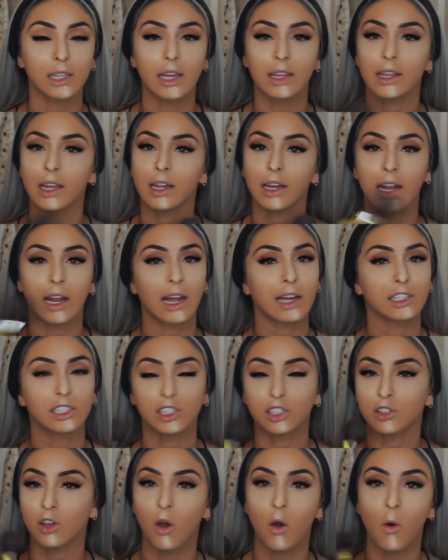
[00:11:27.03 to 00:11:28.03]
and then I
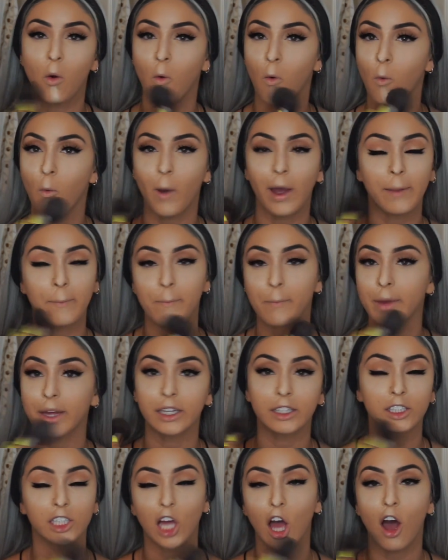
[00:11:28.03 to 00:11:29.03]
just wipe
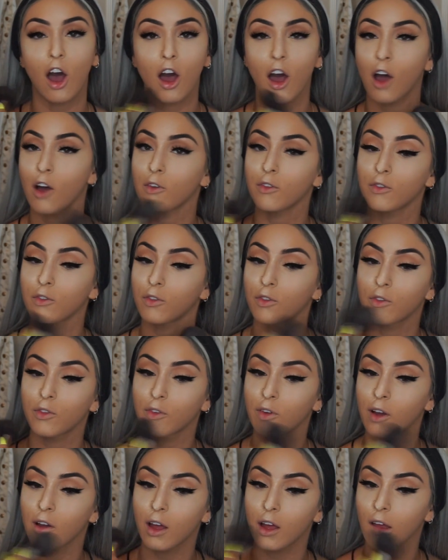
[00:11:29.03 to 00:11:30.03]
it
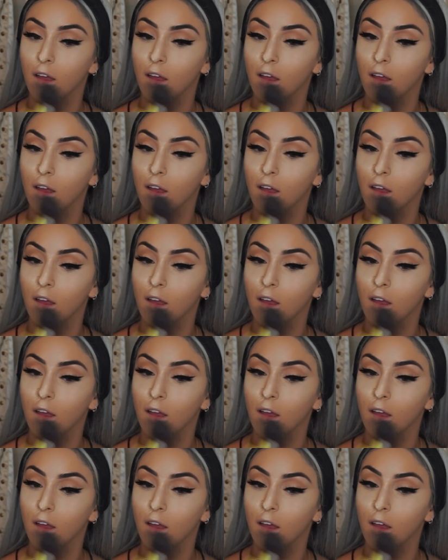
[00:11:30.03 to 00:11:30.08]
off.